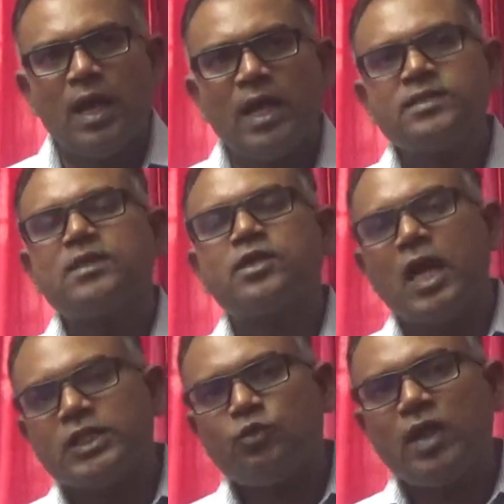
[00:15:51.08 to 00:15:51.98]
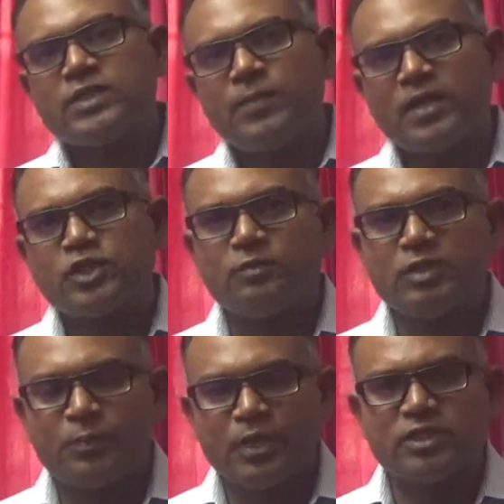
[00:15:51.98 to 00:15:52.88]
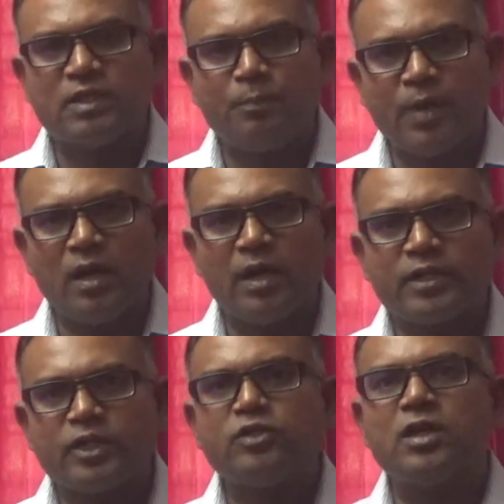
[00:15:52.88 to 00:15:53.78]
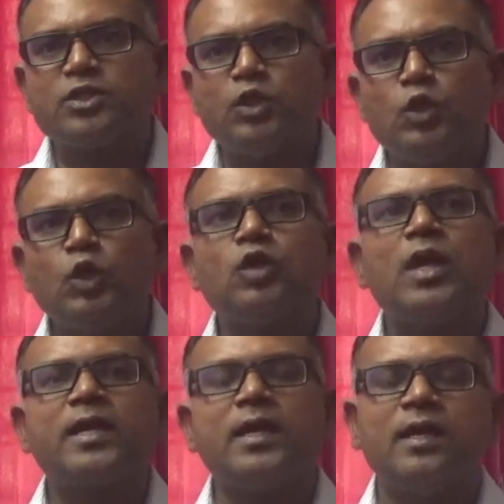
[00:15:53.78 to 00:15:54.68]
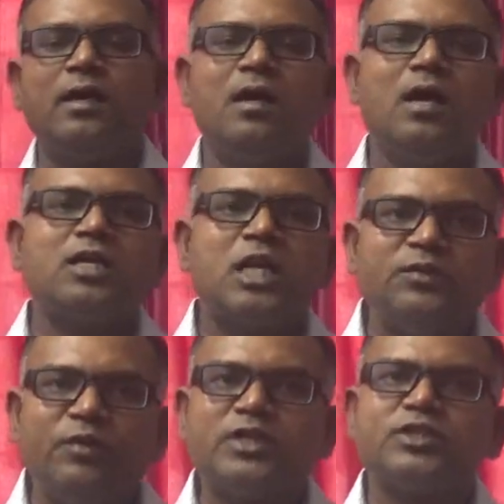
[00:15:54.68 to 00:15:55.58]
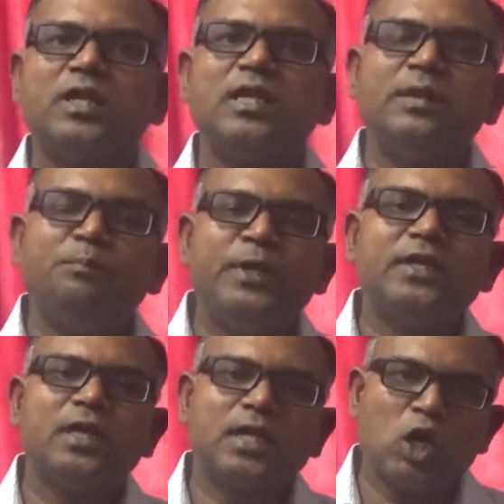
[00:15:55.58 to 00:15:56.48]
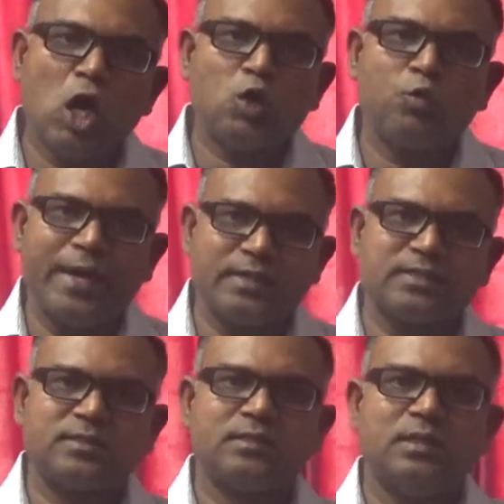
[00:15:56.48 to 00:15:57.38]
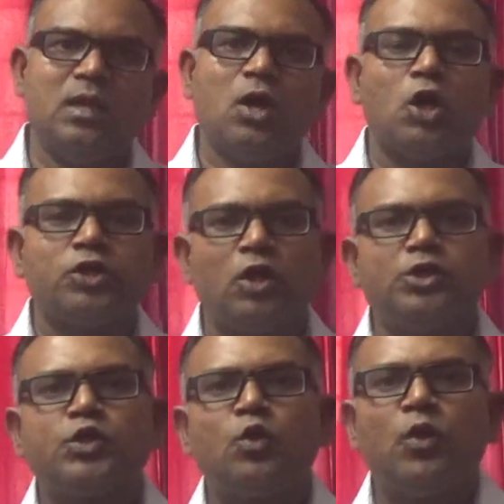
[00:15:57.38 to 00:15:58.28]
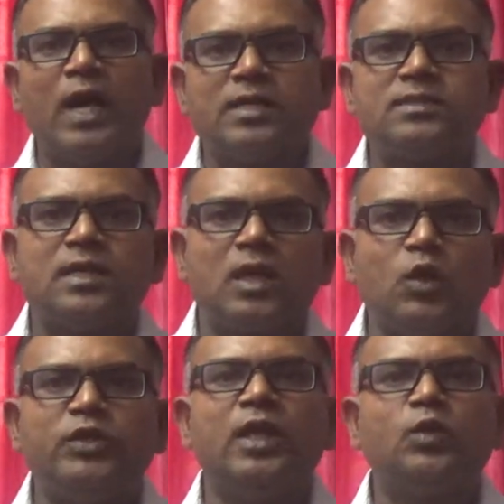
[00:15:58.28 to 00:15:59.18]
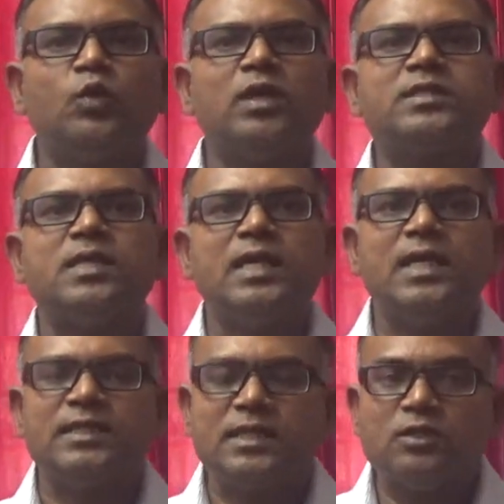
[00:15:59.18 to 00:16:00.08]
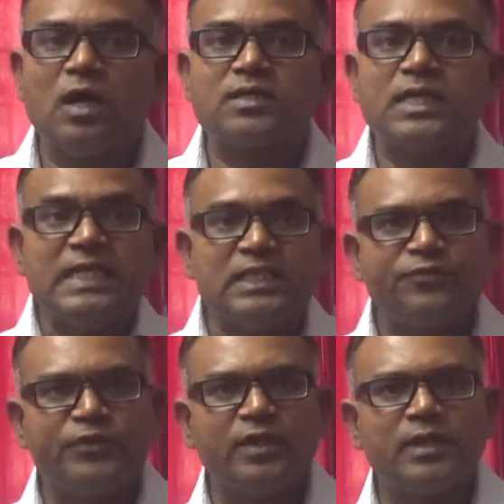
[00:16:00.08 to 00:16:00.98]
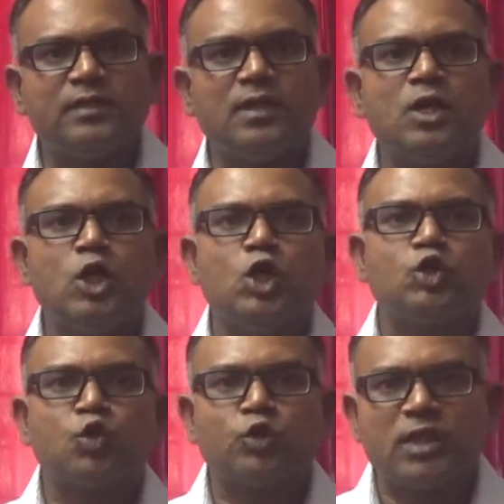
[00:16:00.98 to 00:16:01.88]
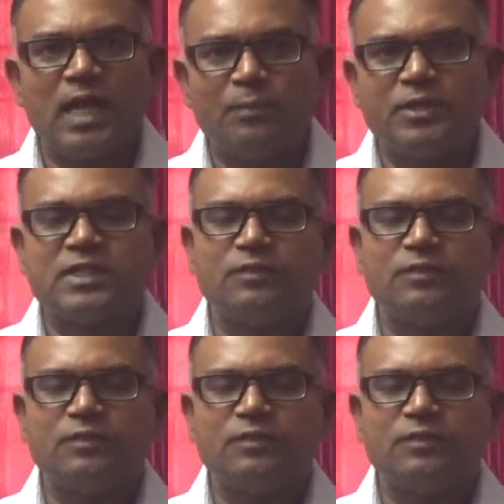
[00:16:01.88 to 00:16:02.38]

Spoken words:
As the gradual expansion of the British Empire did not look like a conventional imperial conquest, and also as the colonial rulers did not interfere in the social habits